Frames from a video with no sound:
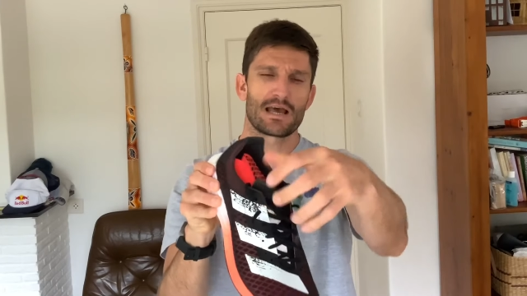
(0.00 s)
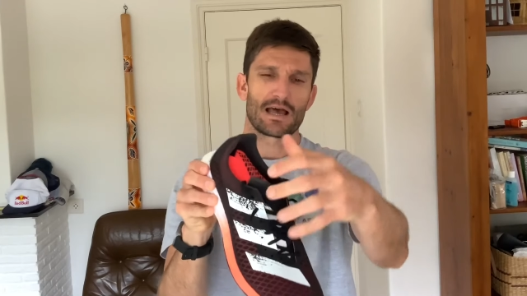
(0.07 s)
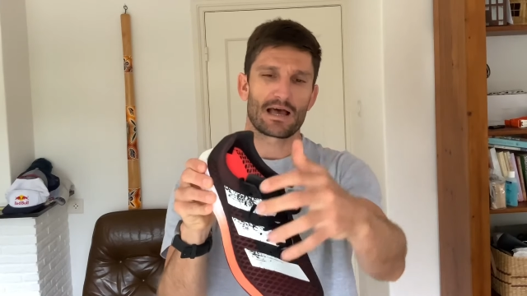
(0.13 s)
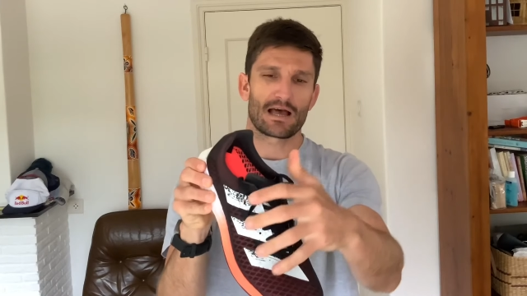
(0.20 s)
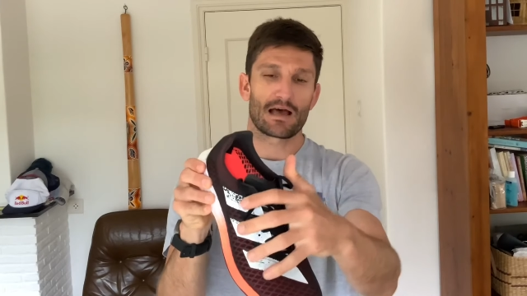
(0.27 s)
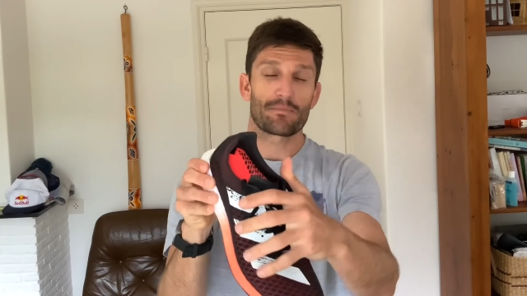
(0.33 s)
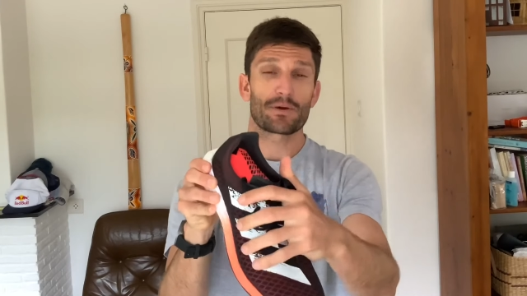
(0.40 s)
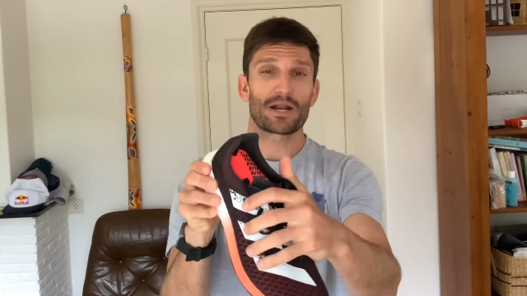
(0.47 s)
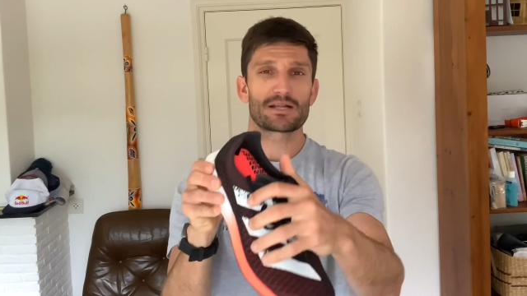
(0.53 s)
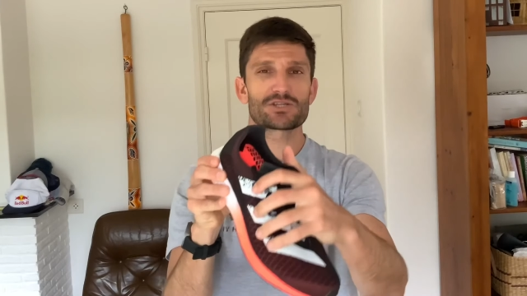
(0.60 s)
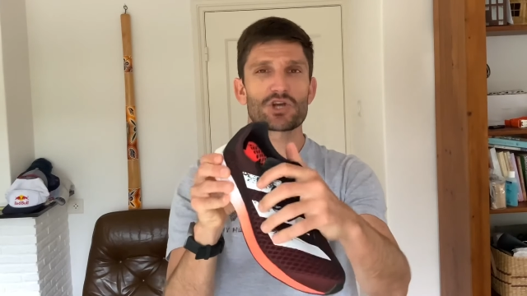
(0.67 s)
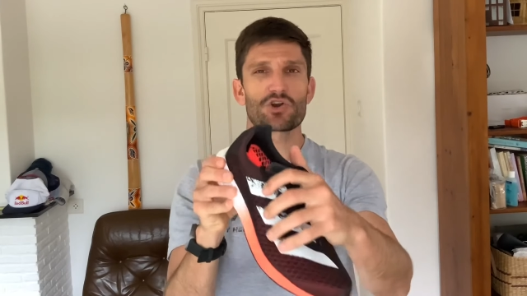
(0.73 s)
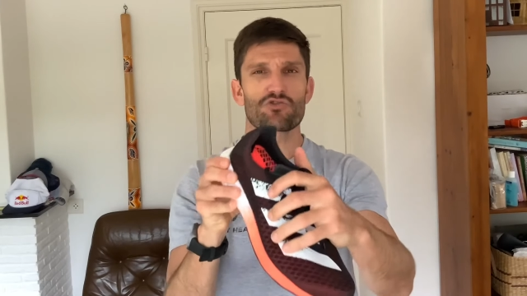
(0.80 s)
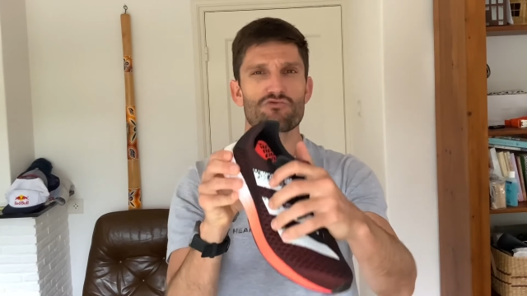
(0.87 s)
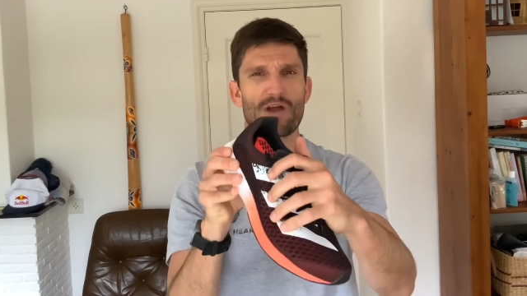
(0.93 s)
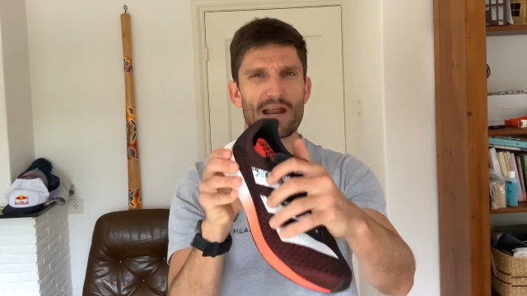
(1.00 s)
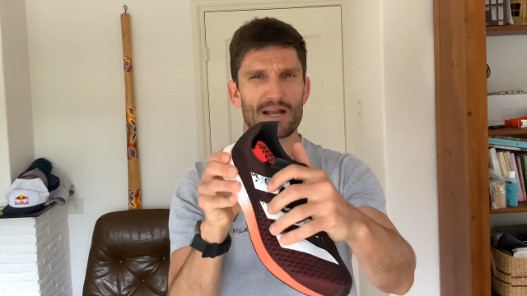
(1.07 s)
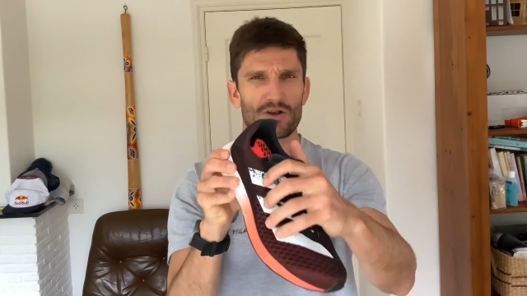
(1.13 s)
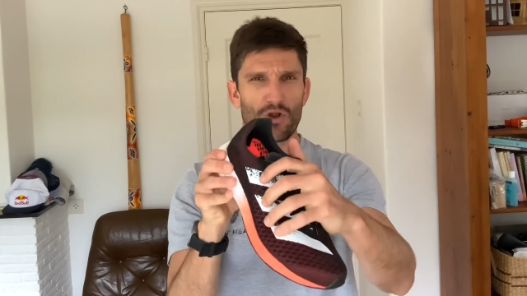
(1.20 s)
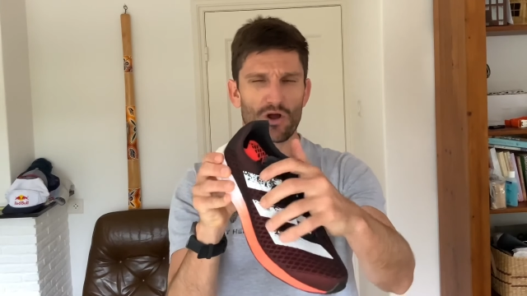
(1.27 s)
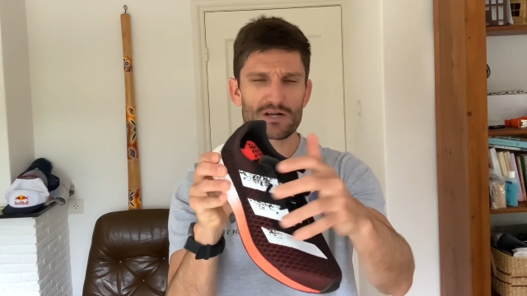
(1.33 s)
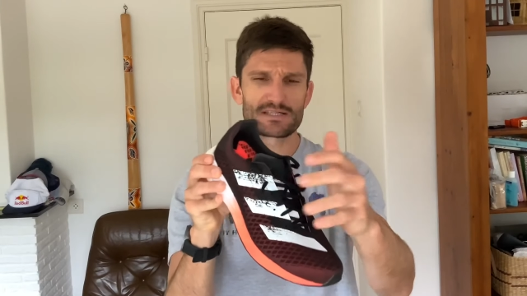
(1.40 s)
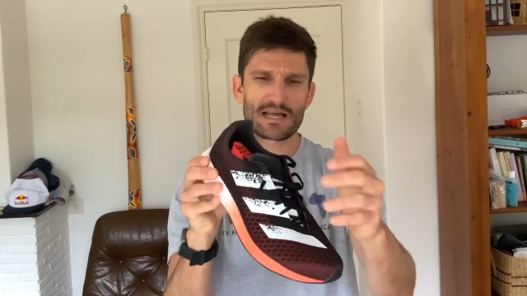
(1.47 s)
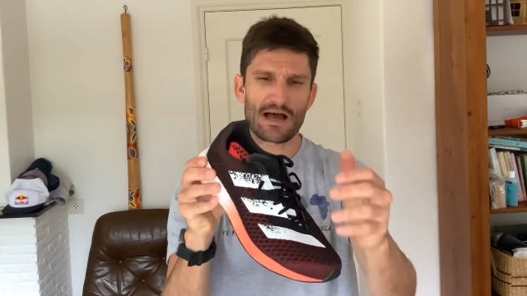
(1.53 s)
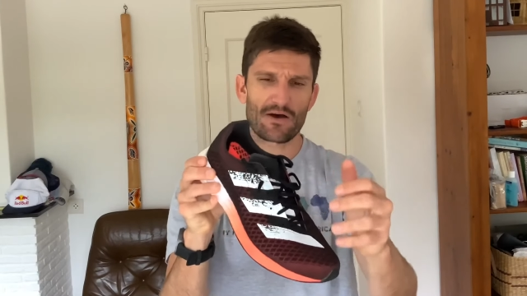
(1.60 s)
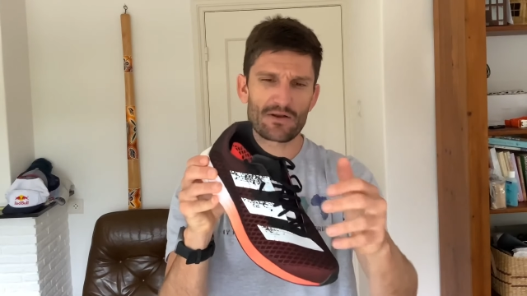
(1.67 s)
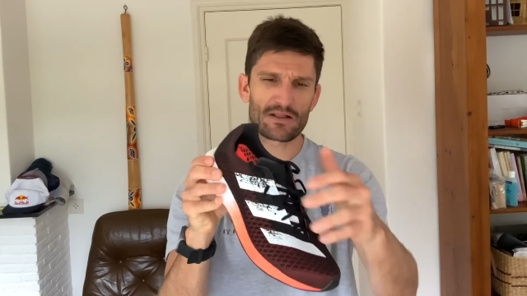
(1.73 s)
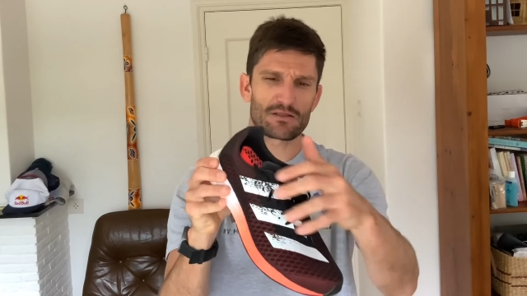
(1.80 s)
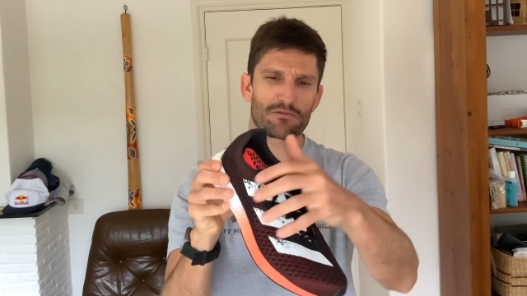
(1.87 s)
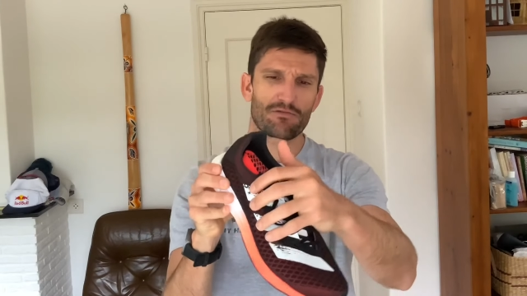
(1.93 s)
but it has a great
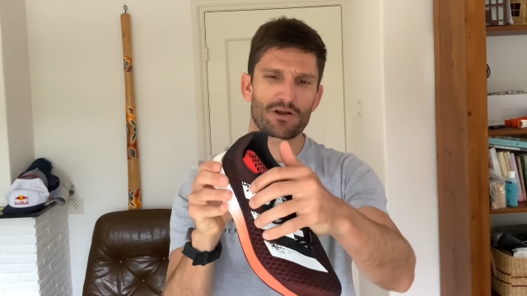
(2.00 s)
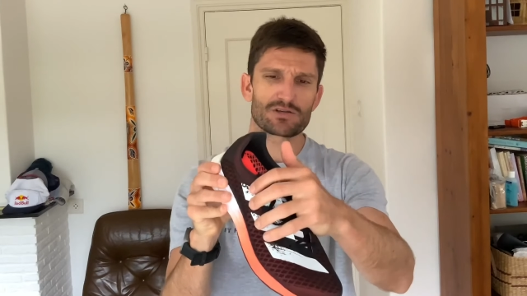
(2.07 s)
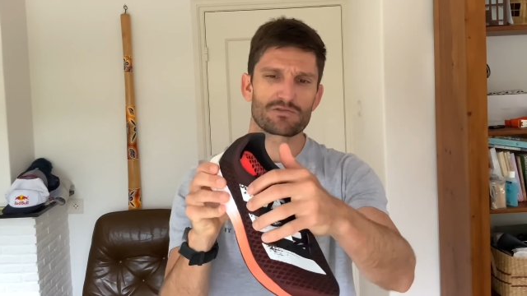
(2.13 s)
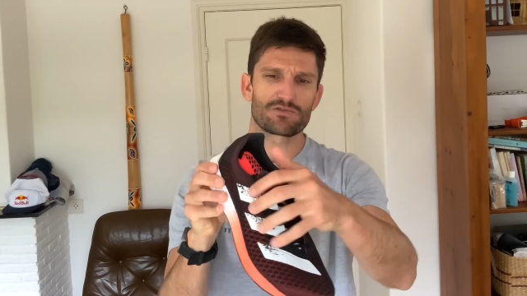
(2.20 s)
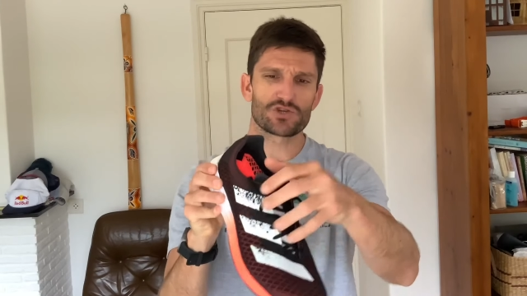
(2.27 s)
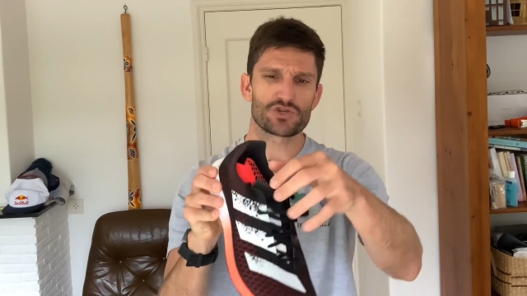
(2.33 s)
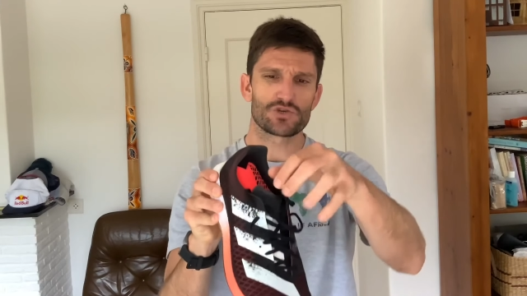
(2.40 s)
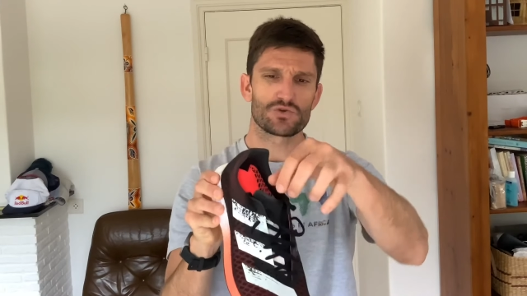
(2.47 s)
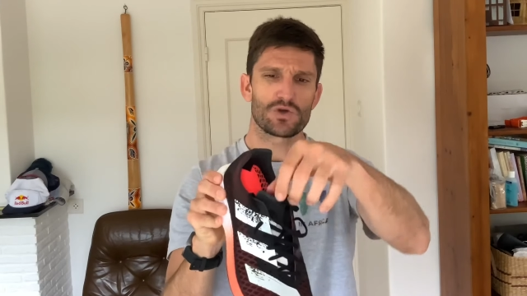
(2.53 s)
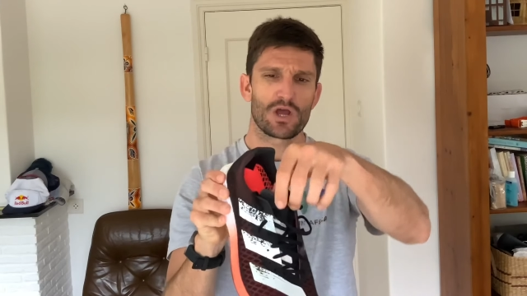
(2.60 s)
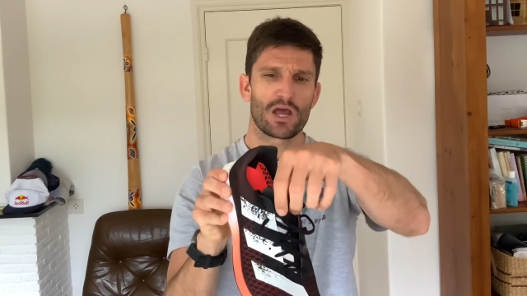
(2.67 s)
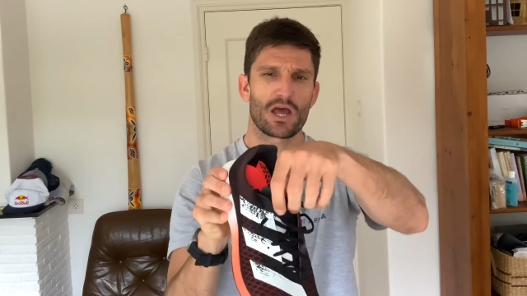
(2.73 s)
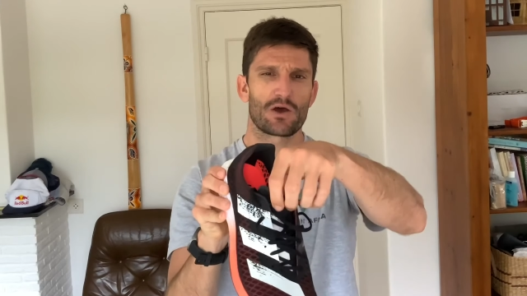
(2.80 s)
lockdown in the front of the shoe